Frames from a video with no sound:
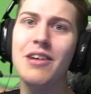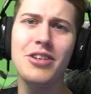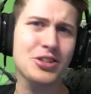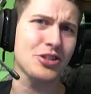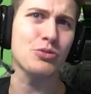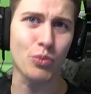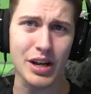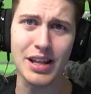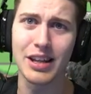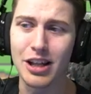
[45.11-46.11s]
Let's just
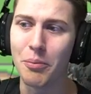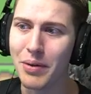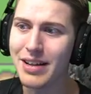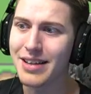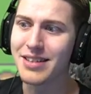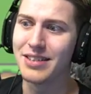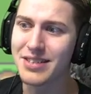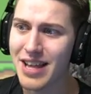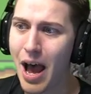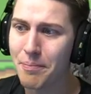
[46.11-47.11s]
wait a little bit until
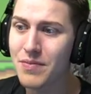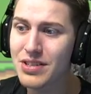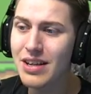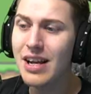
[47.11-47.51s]
this happens.